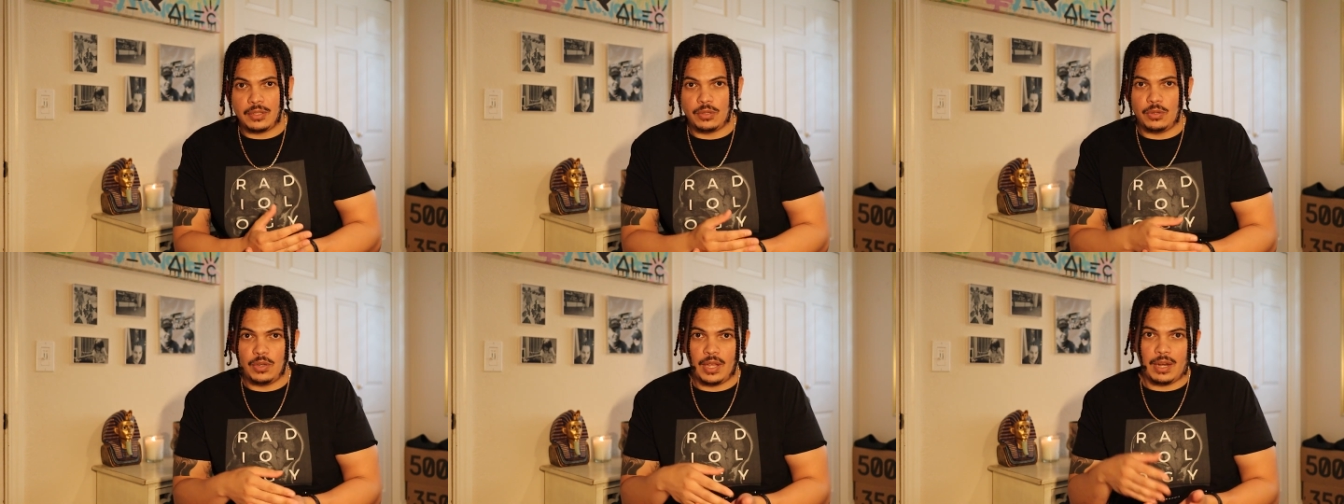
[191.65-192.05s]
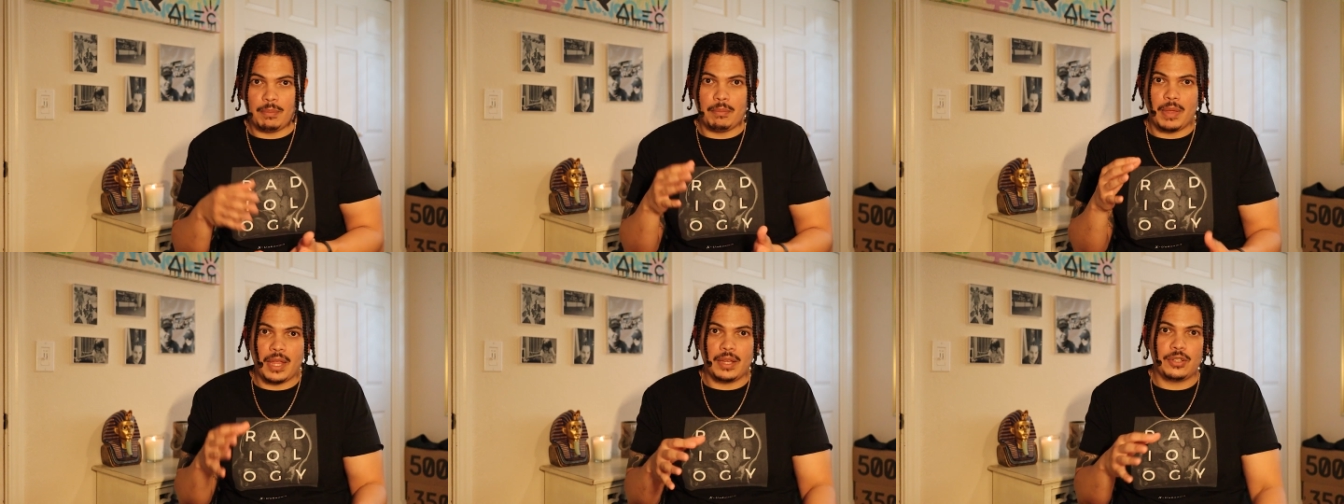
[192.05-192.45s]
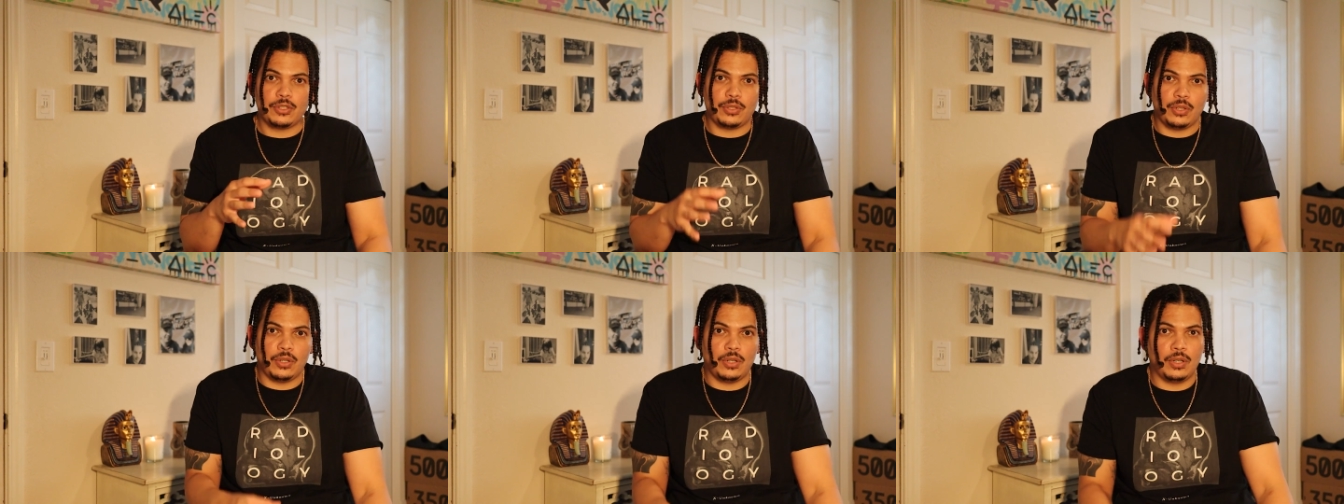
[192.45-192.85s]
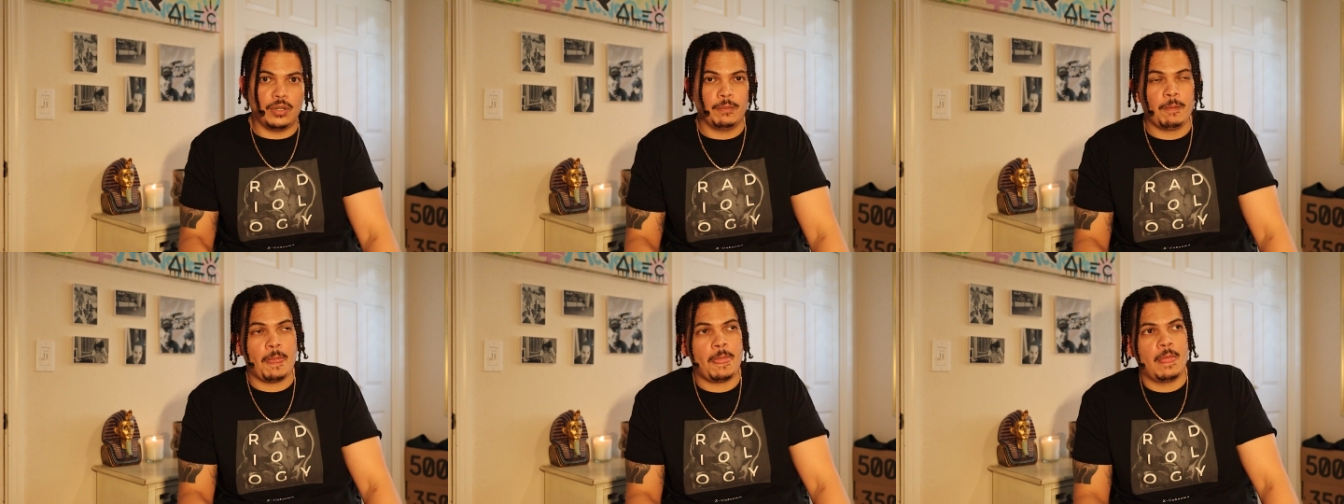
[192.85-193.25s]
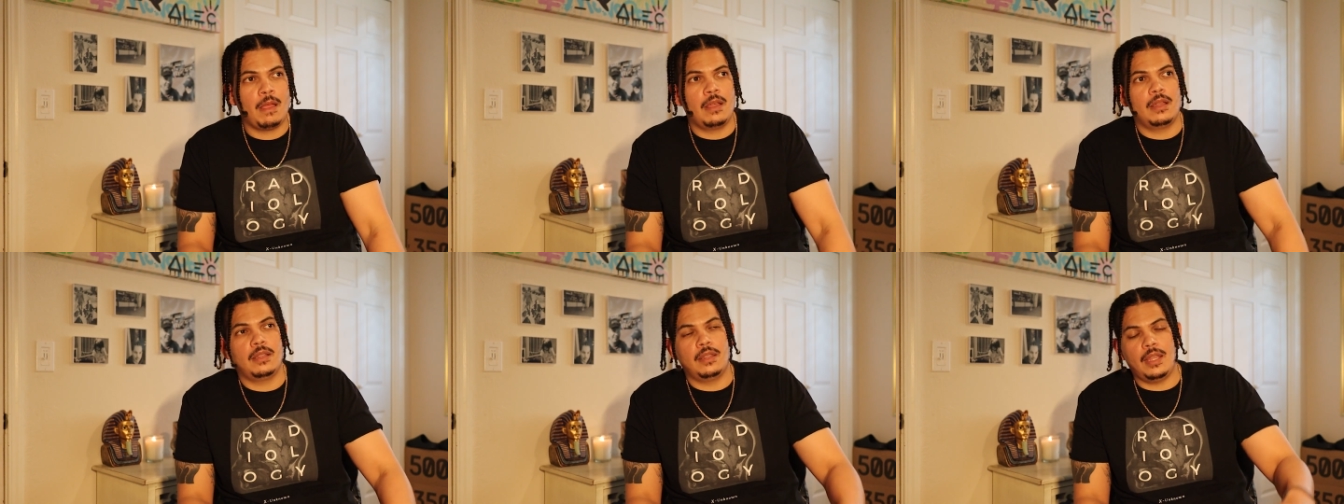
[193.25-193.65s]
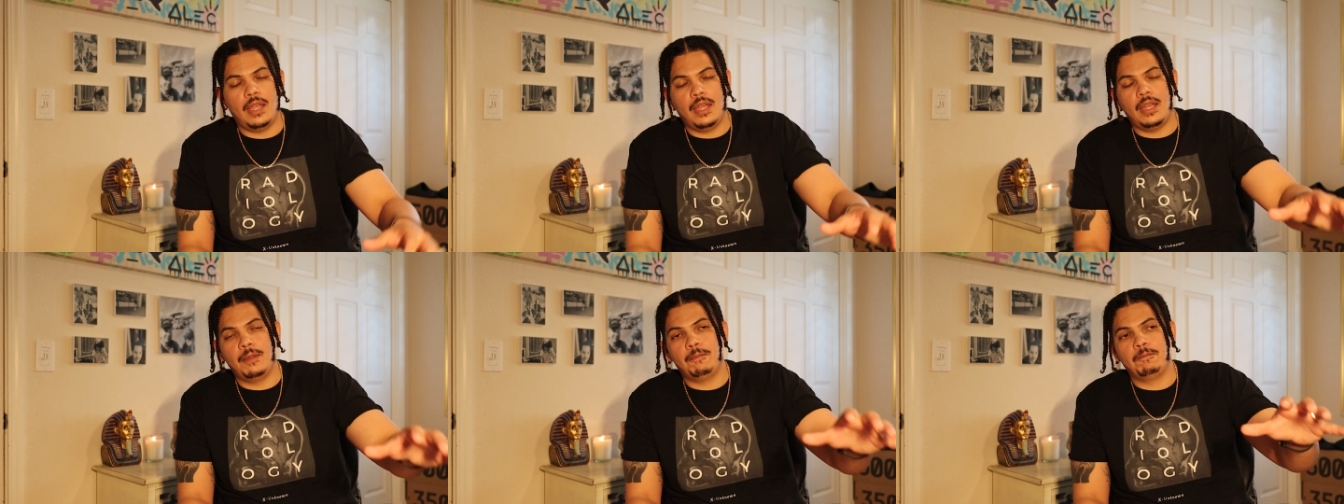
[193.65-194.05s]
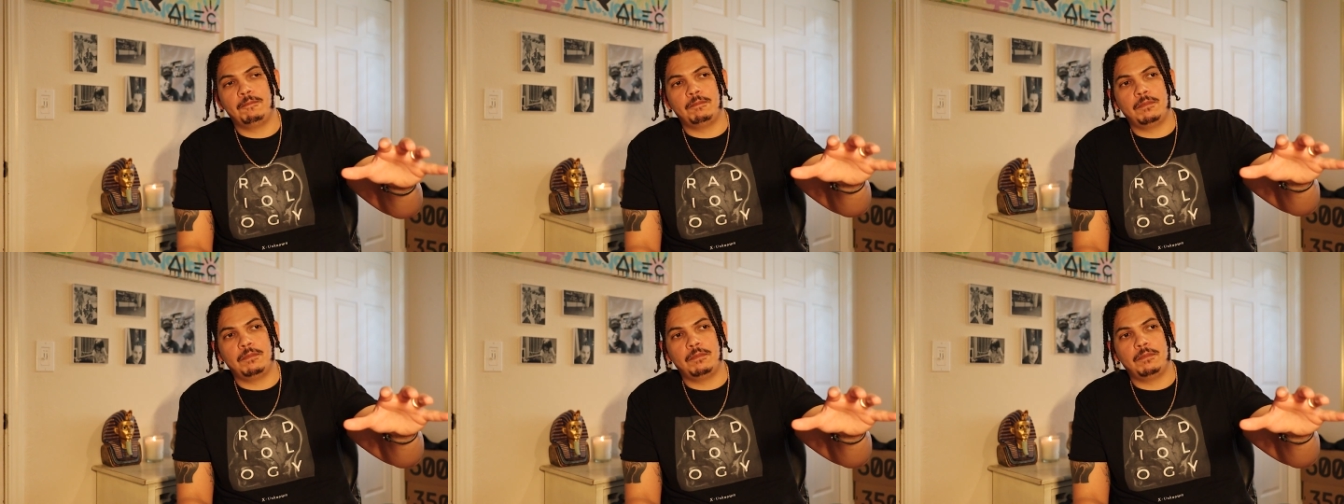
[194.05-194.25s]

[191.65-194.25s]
So you got to make sure that